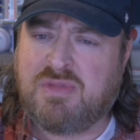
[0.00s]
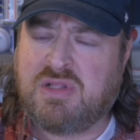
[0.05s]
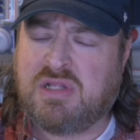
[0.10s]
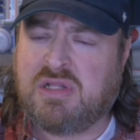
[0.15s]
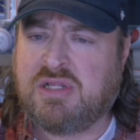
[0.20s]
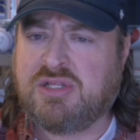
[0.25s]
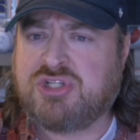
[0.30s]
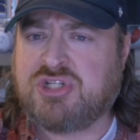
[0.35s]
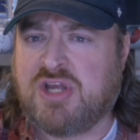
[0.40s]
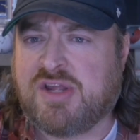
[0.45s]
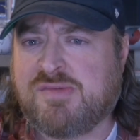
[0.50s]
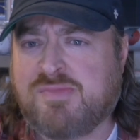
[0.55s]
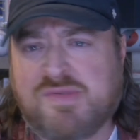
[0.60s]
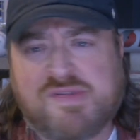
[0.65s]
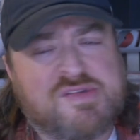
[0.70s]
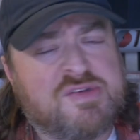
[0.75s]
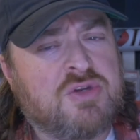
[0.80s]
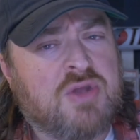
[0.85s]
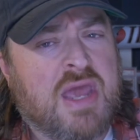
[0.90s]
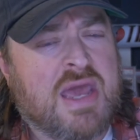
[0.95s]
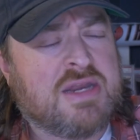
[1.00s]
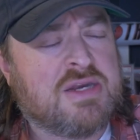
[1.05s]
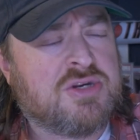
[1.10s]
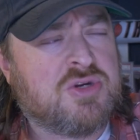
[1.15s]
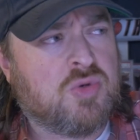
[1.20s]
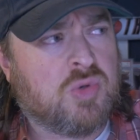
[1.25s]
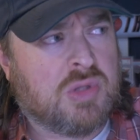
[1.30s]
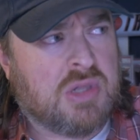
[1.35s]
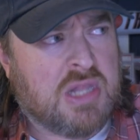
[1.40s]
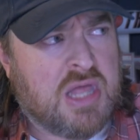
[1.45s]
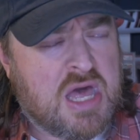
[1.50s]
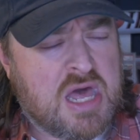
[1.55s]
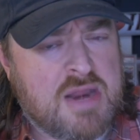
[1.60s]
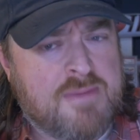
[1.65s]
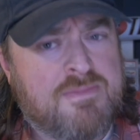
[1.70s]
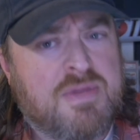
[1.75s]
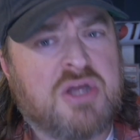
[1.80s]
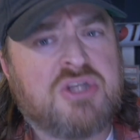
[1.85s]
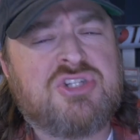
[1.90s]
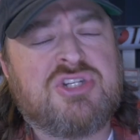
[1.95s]
little adjustments. You Had to do a lot
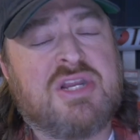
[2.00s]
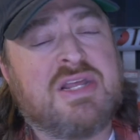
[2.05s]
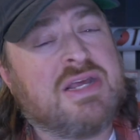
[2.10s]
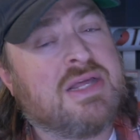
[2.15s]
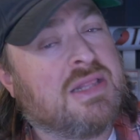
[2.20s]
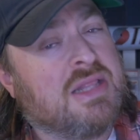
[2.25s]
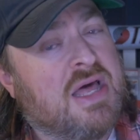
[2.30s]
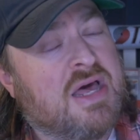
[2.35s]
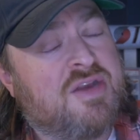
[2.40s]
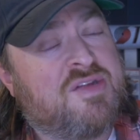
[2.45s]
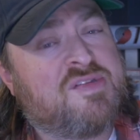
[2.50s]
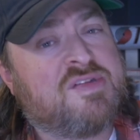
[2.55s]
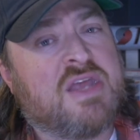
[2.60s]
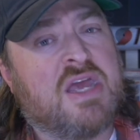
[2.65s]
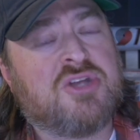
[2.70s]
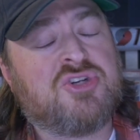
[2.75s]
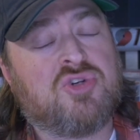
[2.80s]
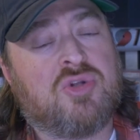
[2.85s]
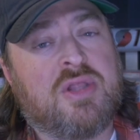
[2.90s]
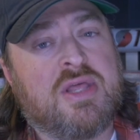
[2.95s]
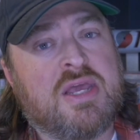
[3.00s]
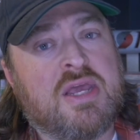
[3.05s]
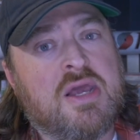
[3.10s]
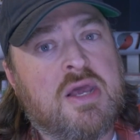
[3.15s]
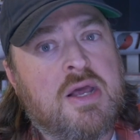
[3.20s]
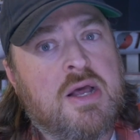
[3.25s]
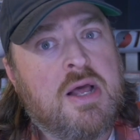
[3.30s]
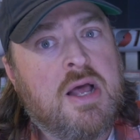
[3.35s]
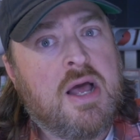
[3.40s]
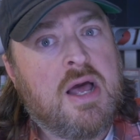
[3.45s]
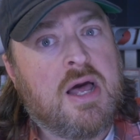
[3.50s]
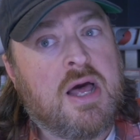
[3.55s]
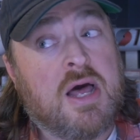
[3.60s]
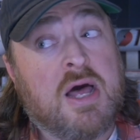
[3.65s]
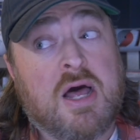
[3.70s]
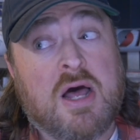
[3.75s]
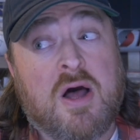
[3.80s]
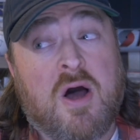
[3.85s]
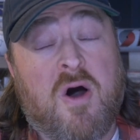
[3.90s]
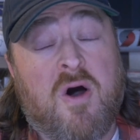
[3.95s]
of budgeting, a lot of scheduling,
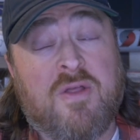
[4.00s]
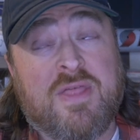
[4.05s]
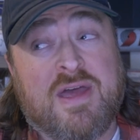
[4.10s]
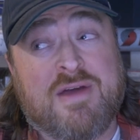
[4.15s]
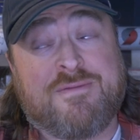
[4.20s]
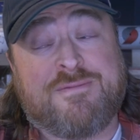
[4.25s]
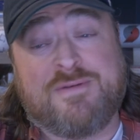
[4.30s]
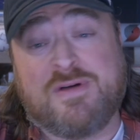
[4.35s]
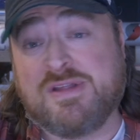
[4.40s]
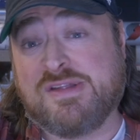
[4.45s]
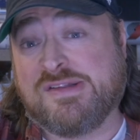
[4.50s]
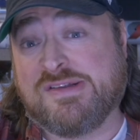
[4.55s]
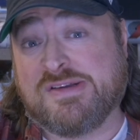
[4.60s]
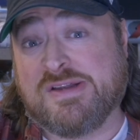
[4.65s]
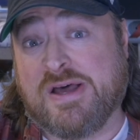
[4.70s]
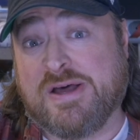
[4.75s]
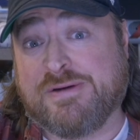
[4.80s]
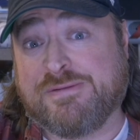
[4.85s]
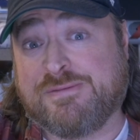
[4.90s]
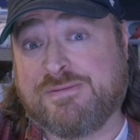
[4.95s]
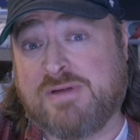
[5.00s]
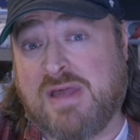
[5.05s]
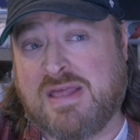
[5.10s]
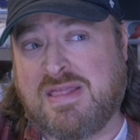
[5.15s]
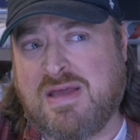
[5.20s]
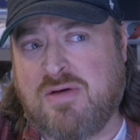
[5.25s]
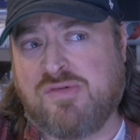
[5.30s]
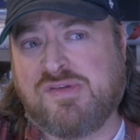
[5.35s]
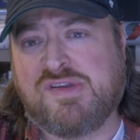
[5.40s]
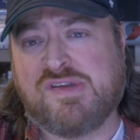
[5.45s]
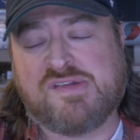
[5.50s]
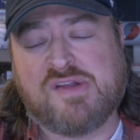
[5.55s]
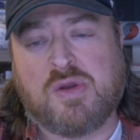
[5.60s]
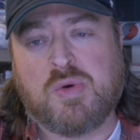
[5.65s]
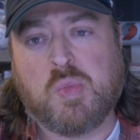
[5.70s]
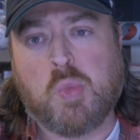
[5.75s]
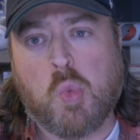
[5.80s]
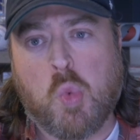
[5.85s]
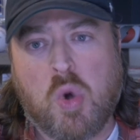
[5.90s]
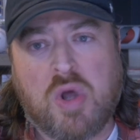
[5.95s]
uh, all that fun stuff. And that was just
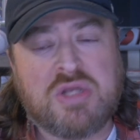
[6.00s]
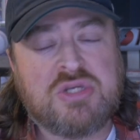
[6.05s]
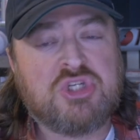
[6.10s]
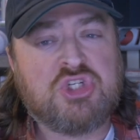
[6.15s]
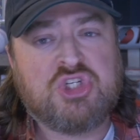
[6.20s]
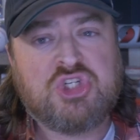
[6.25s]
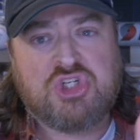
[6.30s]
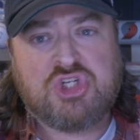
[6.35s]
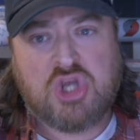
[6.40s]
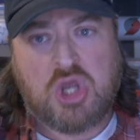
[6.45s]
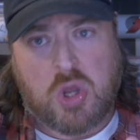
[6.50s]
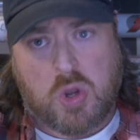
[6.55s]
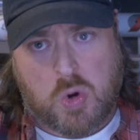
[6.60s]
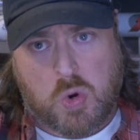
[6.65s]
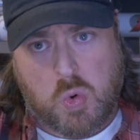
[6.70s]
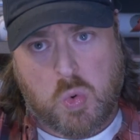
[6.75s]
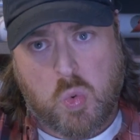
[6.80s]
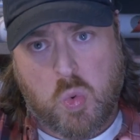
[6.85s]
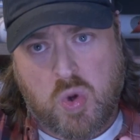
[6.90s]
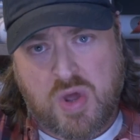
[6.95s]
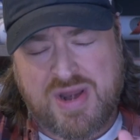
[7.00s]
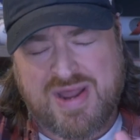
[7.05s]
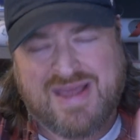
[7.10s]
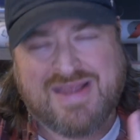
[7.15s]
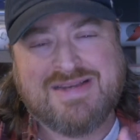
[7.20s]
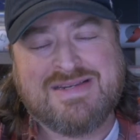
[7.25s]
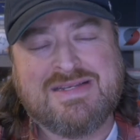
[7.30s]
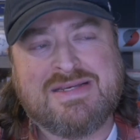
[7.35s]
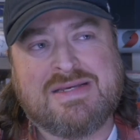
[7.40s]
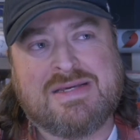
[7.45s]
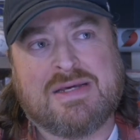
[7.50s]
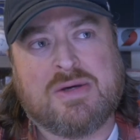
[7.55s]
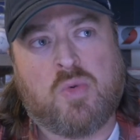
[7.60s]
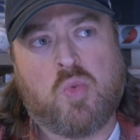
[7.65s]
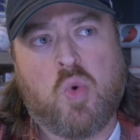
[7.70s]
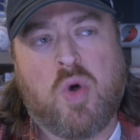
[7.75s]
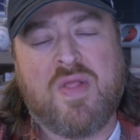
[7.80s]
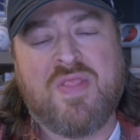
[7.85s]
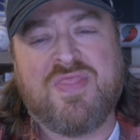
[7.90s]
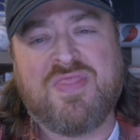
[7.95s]
on one show, one idea,
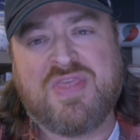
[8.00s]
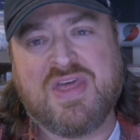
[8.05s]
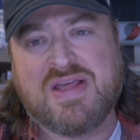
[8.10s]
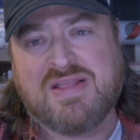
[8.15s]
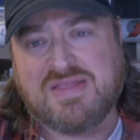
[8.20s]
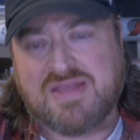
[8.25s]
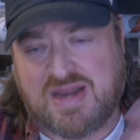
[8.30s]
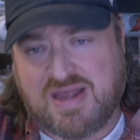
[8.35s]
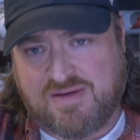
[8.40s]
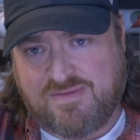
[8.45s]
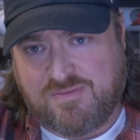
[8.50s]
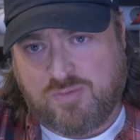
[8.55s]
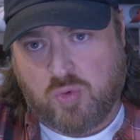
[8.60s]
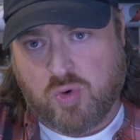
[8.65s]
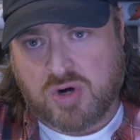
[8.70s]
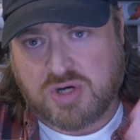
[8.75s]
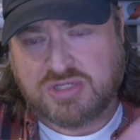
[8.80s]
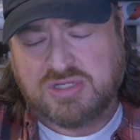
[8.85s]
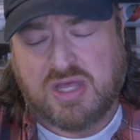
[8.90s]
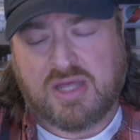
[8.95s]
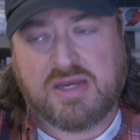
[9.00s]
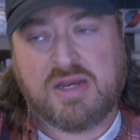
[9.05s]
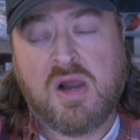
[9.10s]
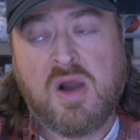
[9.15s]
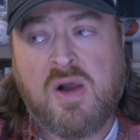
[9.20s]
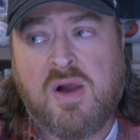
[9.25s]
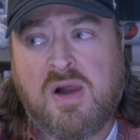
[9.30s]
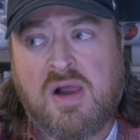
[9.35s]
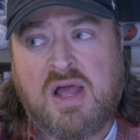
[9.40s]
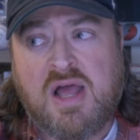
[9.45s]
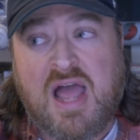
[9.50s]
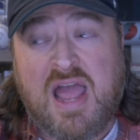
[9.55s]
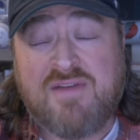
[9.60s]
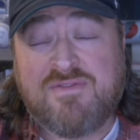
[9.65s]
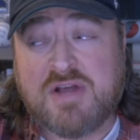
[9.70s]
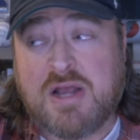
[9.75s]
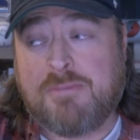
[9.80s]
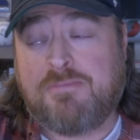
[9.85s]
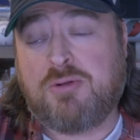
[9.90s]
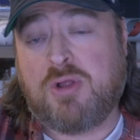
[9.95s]
one thing that I've worked on. I
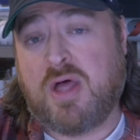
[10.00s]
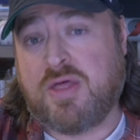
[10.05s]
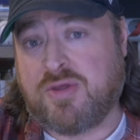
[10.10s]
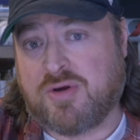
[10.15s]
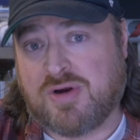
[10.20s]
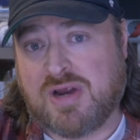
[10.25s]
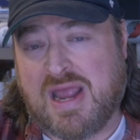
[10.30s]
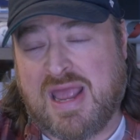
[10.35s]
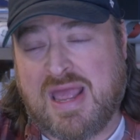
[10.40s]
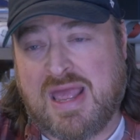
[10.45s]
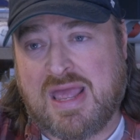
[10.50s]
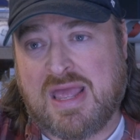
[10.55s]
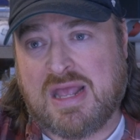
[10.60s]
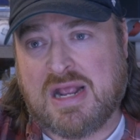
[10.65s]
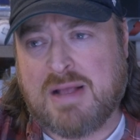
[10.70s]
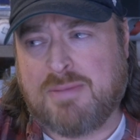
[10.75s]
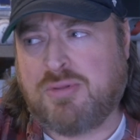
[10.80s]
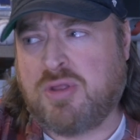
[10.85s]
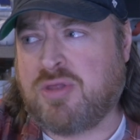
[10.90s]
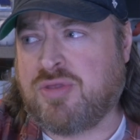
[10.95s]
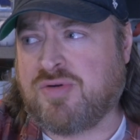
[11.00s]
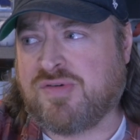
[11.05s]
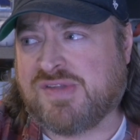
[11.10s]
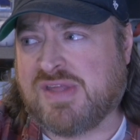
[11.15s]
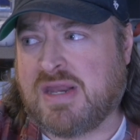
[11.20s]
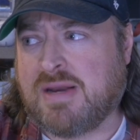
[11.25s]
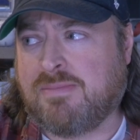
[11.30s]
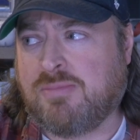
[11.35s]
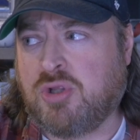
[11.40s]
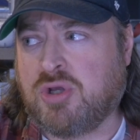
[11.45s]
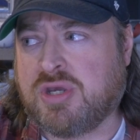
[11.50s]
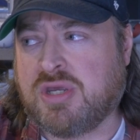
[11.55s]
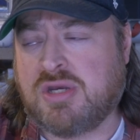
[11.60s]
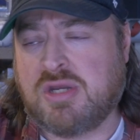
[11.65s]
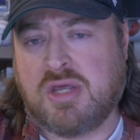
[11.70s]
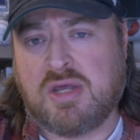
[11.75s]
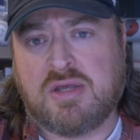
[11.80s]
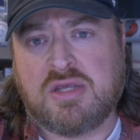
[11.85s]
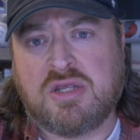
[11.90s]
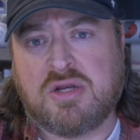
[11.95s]
have a couple other and eh, a couple others, and I'm looking
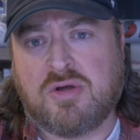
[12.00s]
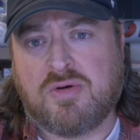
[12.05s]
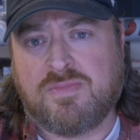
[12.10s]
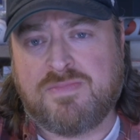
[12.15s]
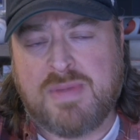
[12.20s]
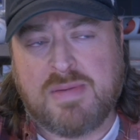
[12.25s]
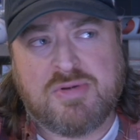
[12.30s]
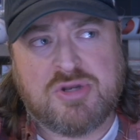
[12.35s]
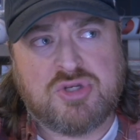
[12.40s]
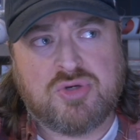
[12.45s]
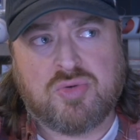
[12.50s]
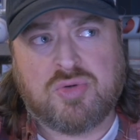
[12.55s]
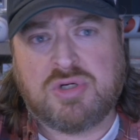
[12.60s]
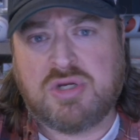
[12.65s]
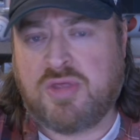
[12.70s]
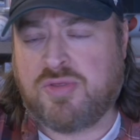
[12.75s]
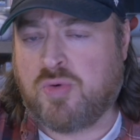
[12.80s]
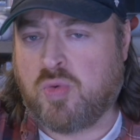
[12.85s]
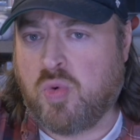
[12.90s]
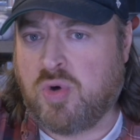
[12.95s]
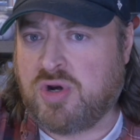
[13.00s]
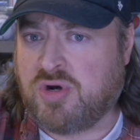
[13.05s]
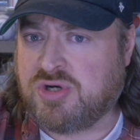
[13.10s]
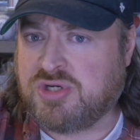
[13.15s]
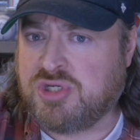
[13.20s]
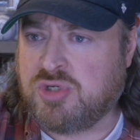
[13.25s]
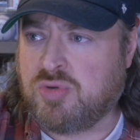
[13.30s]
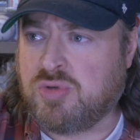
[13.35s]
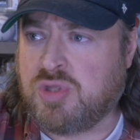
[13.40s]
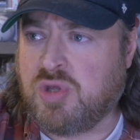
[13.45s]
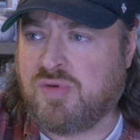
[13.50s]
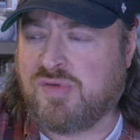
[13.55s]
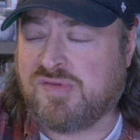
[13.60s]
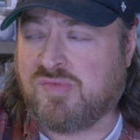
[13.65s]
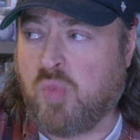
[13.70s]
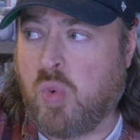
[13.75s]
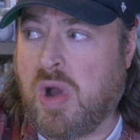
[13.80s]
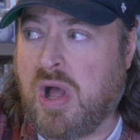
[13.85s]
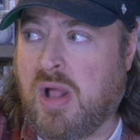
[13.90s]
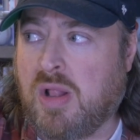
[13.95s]
to you know maybe do another one or two of those
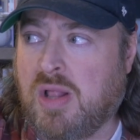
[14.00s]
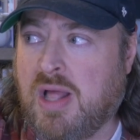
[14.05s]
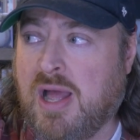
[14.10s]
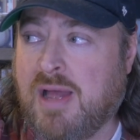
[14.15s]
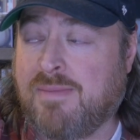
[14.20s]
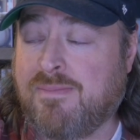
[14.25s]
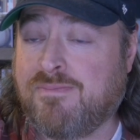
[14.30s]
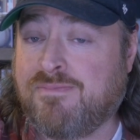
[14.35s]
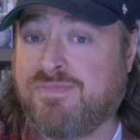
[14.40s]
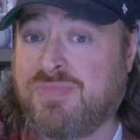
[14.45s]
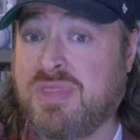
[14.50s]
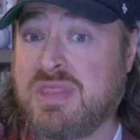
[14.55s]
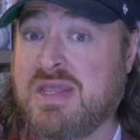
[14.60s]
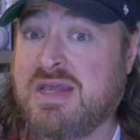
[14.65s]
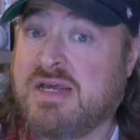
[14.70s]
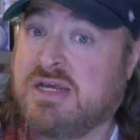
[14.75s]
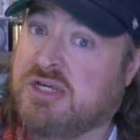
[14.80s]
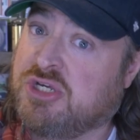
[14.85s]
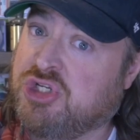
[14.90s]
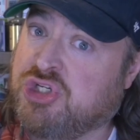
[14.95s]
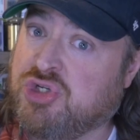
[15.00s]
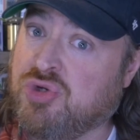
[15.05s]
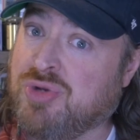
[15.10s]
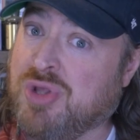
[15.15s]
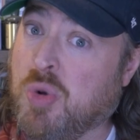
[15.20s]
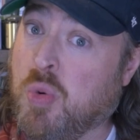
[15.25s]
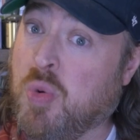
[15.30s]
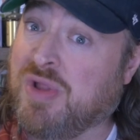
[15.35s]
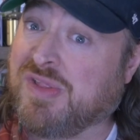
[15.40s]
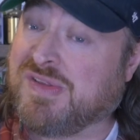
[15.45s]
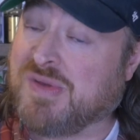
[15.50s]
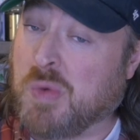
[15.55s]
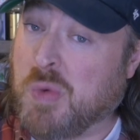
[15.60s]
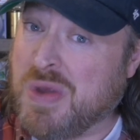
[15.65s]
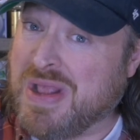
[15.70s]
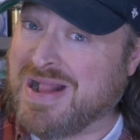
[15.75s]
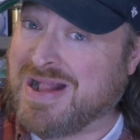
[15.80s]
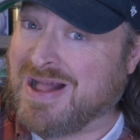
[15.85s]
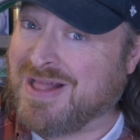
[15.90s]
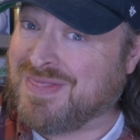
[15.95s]
while I'm shooting once a
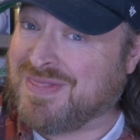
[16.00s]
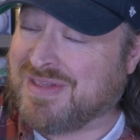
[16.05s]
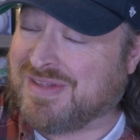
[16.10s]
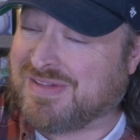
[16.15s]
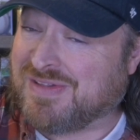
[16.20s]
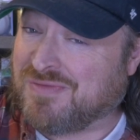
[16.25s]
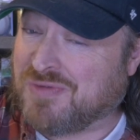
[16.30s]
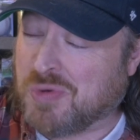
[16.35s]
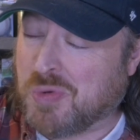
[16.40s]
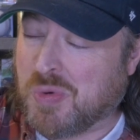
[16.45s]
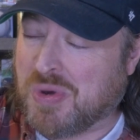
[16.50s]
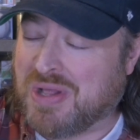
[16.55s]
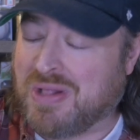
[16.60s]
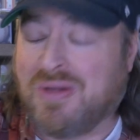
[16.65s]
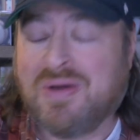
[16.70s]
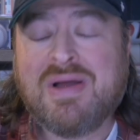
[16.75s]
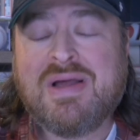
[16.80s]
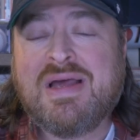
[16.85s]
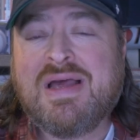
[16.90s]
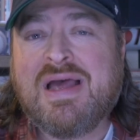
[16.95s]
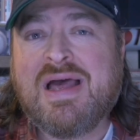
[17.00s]
week on this, if you will.